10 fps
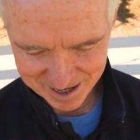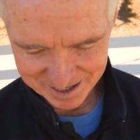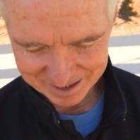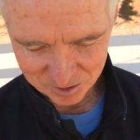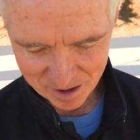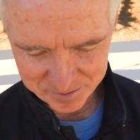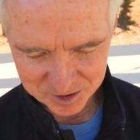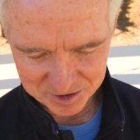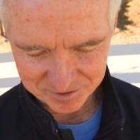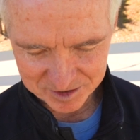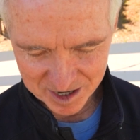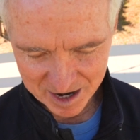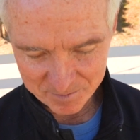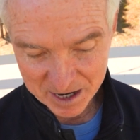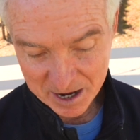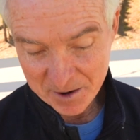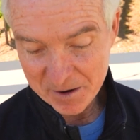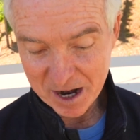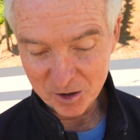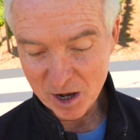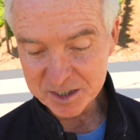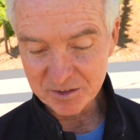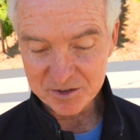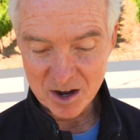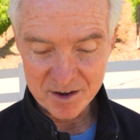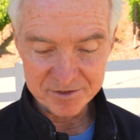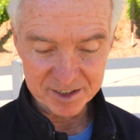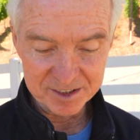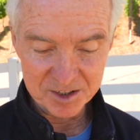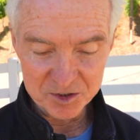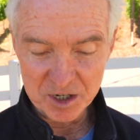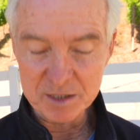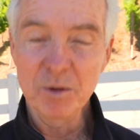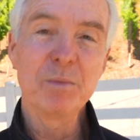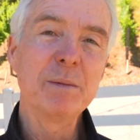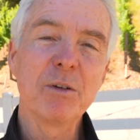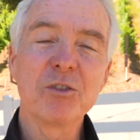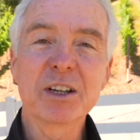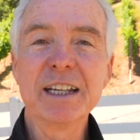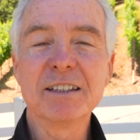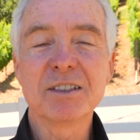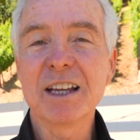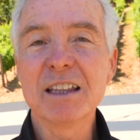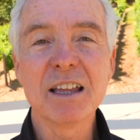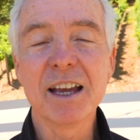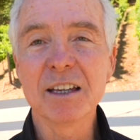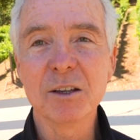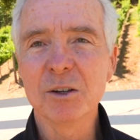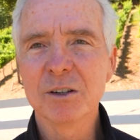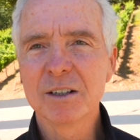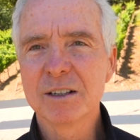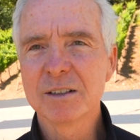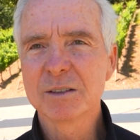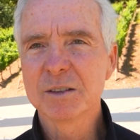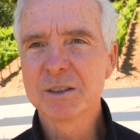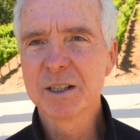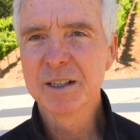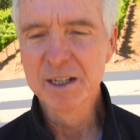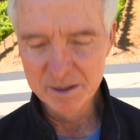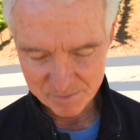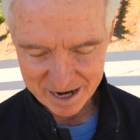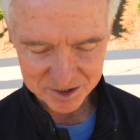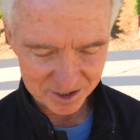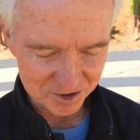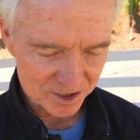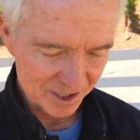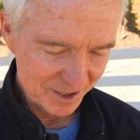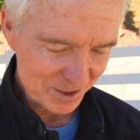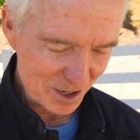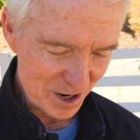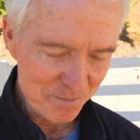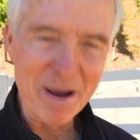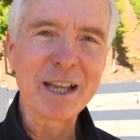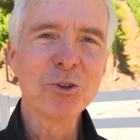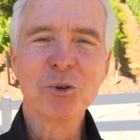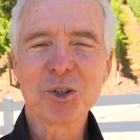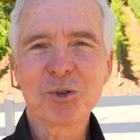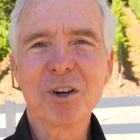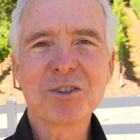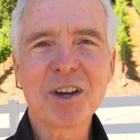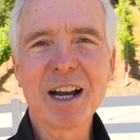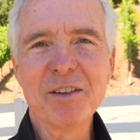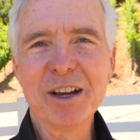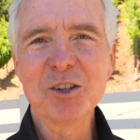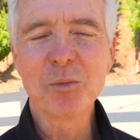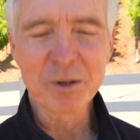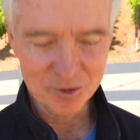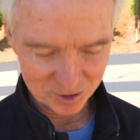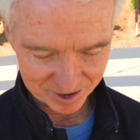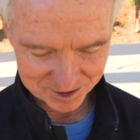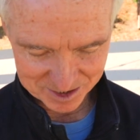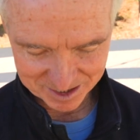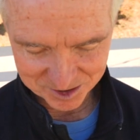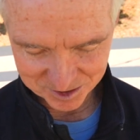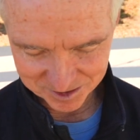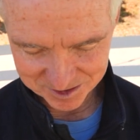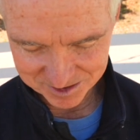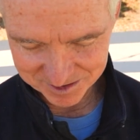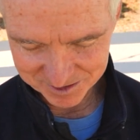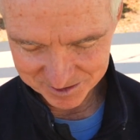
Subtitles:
interruptions of time, a loss of confidence and judgment. People forget to say thank you. Max says, manuals are a sign of entropy in organizations.